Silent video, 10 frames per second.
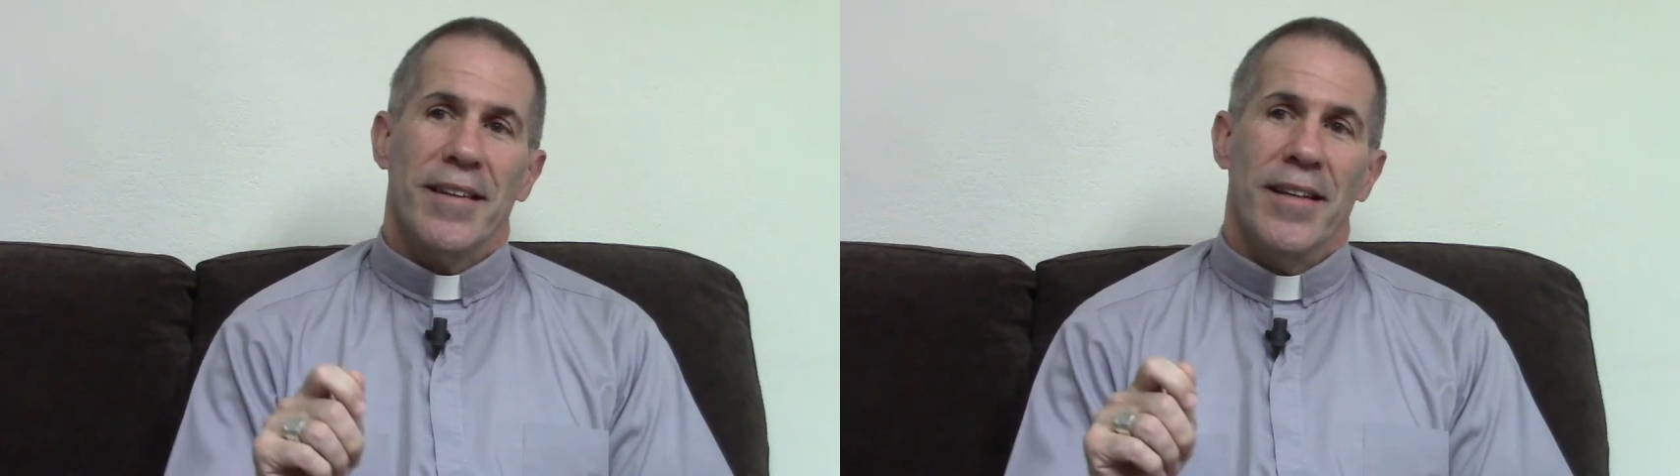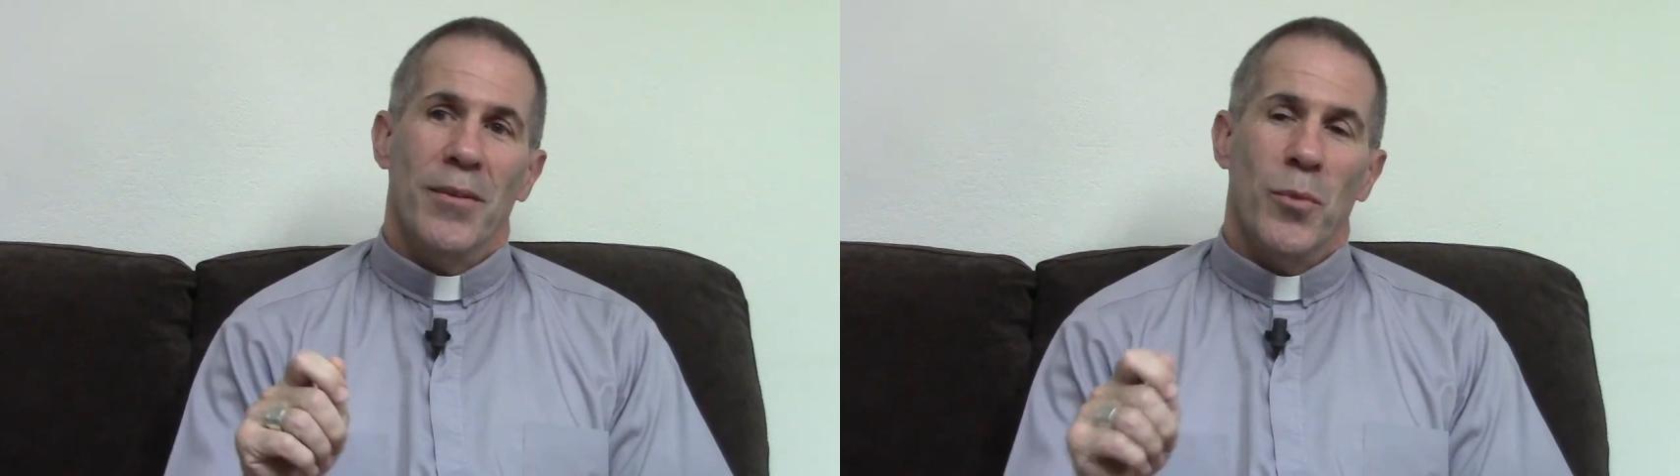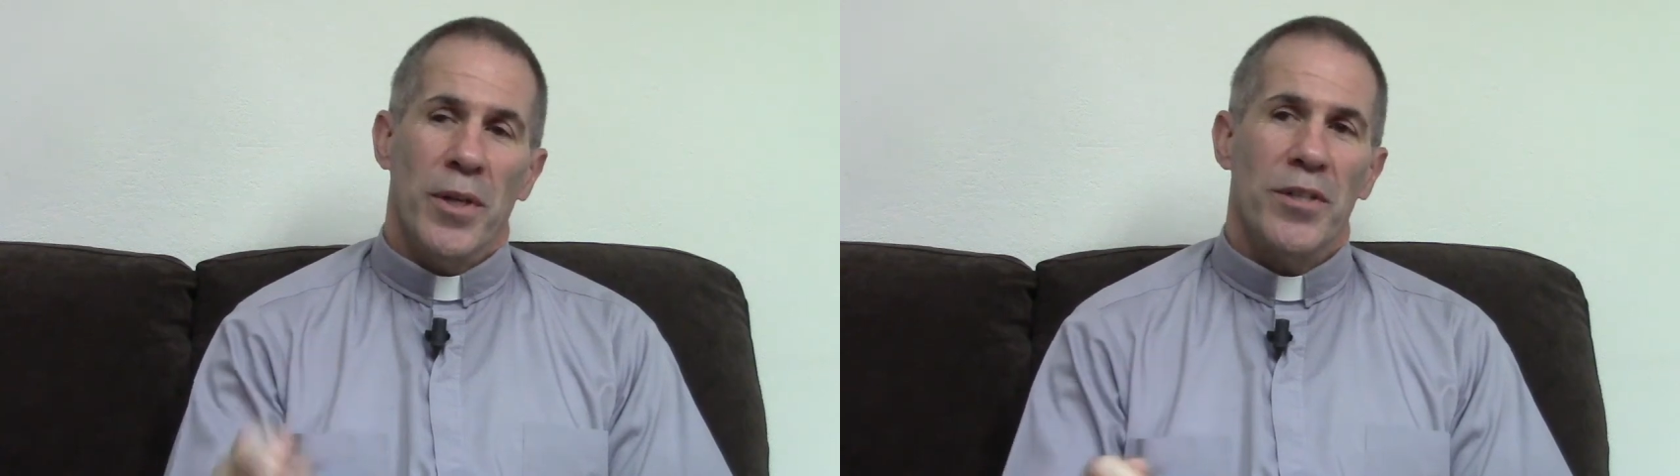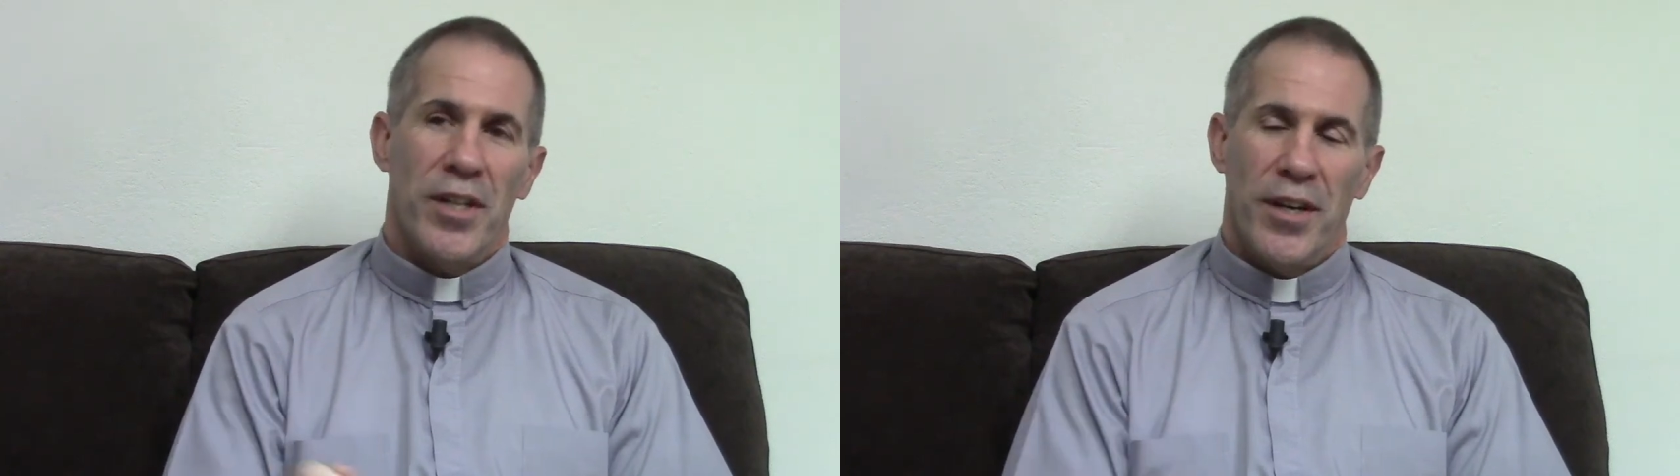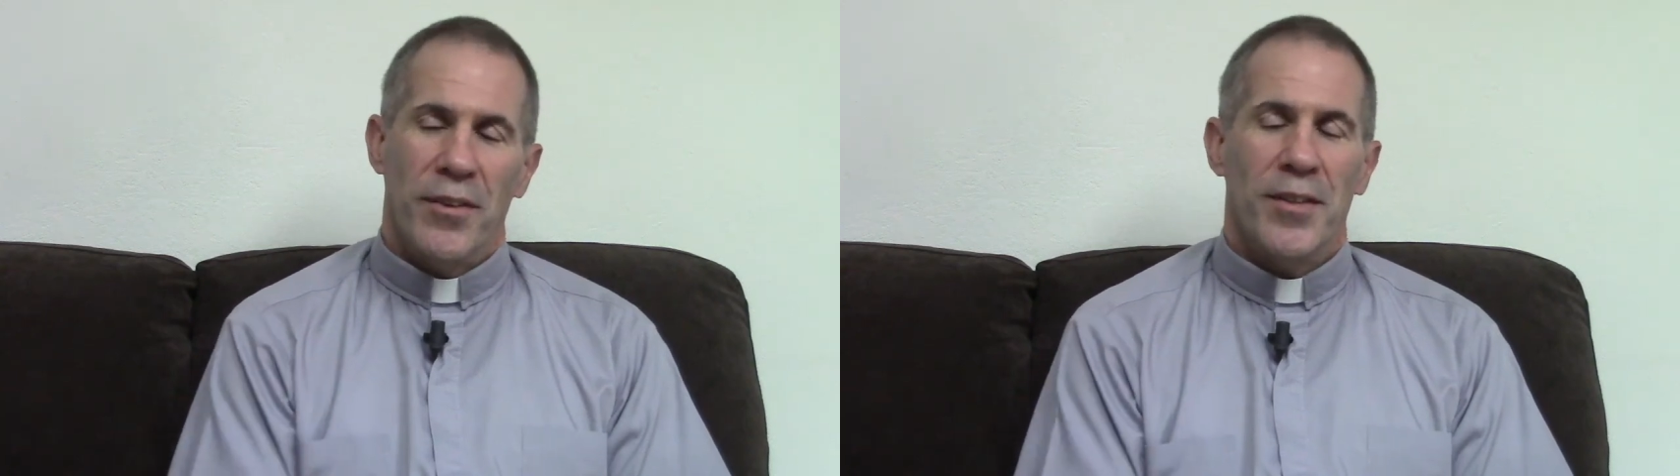in one
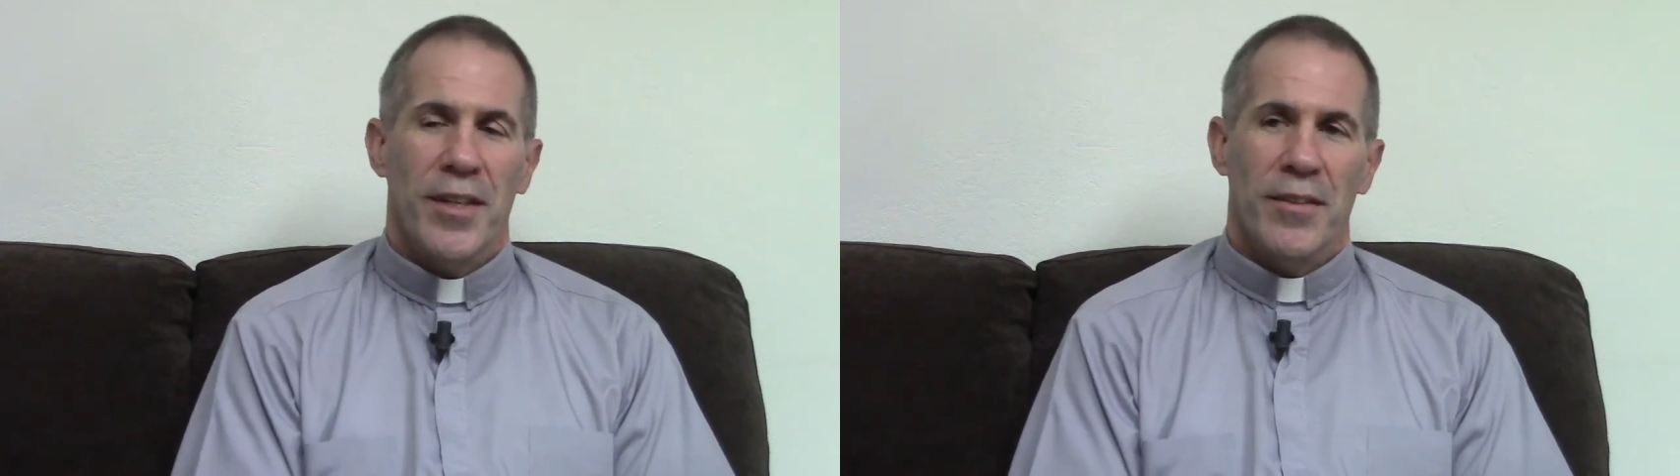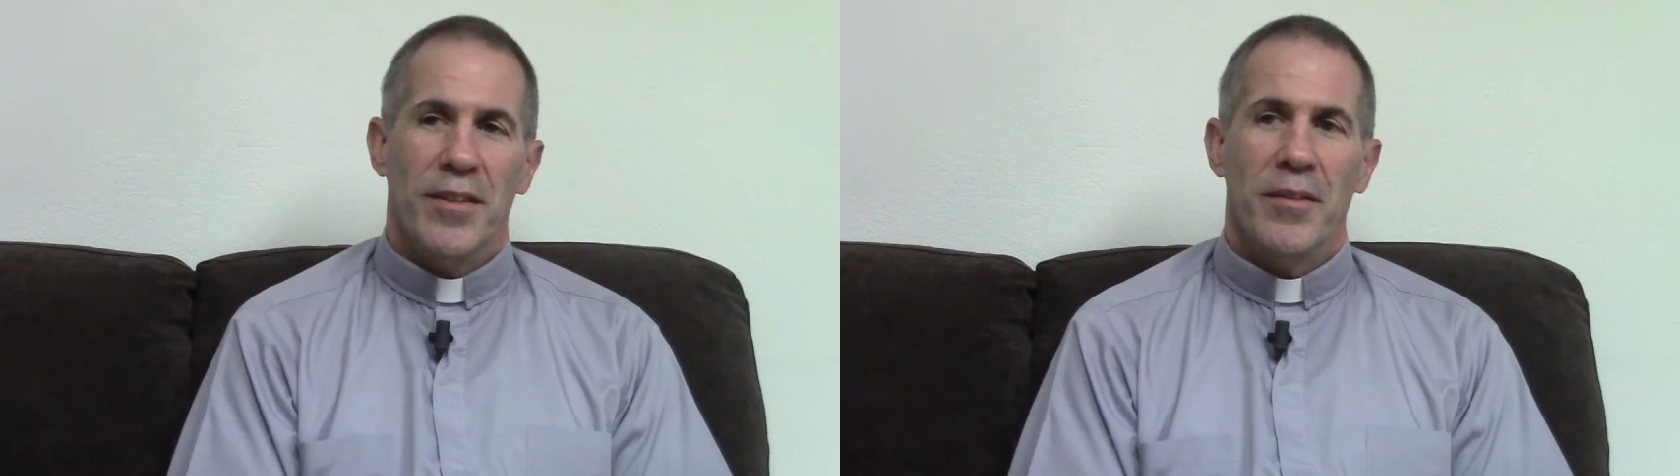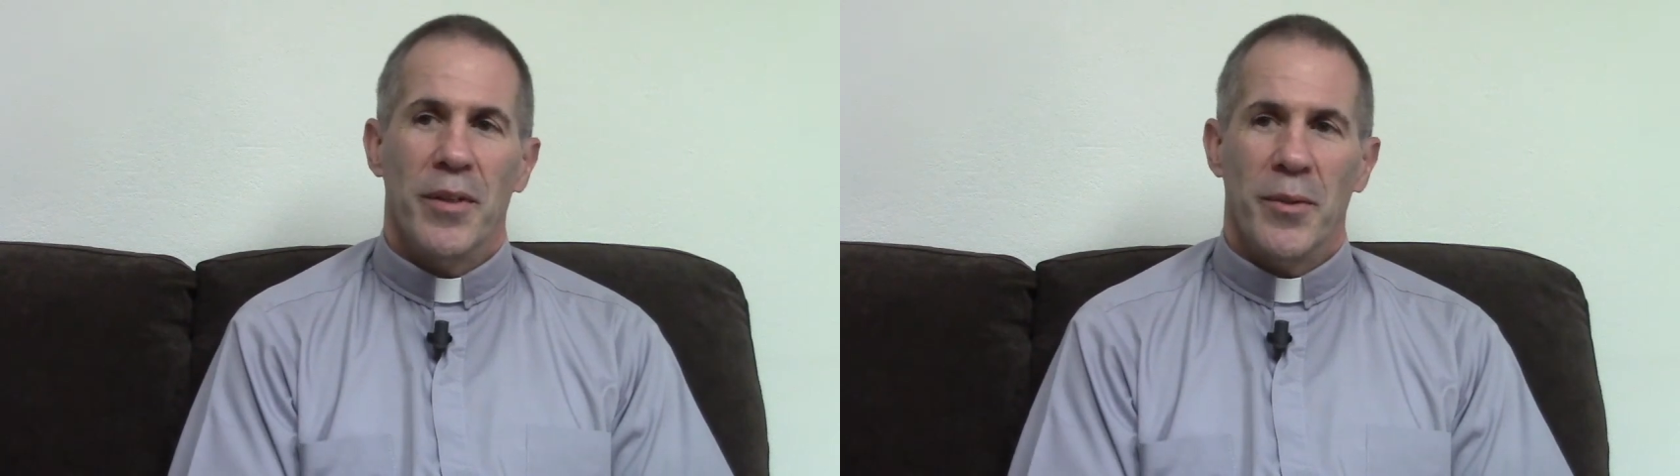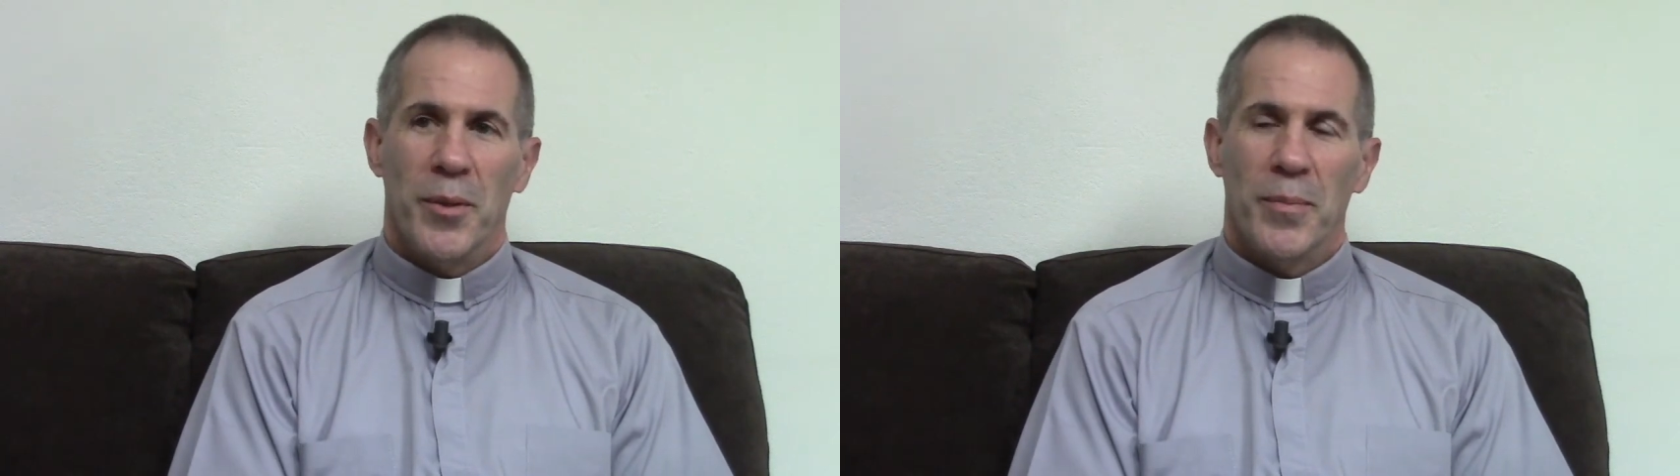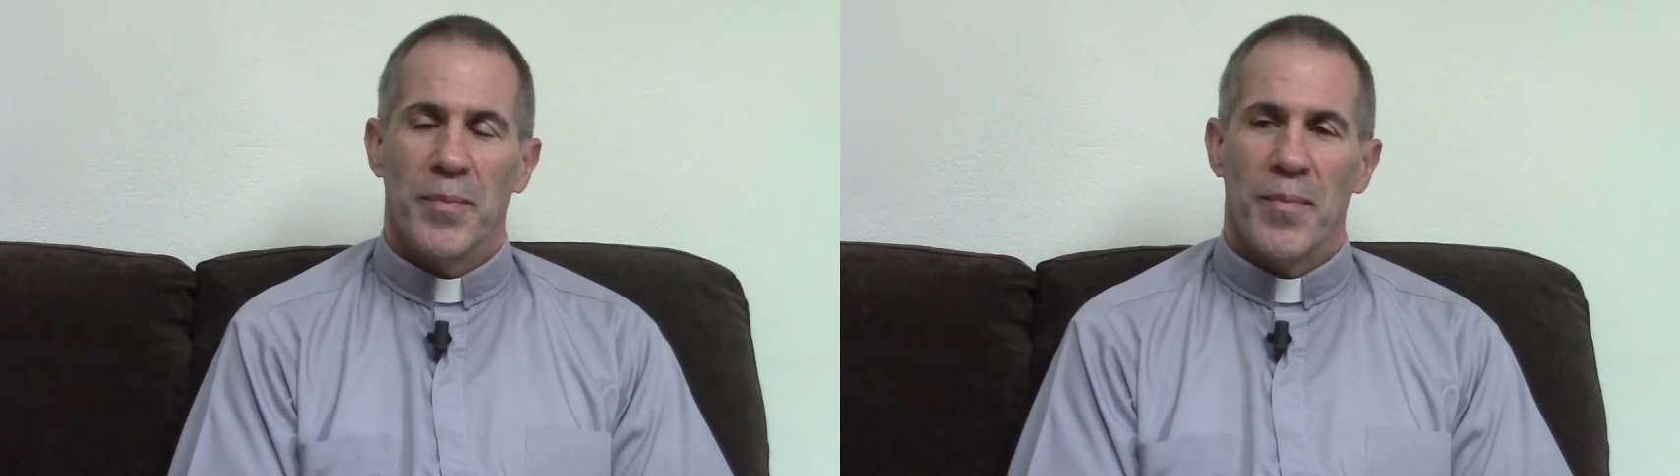chair in the living room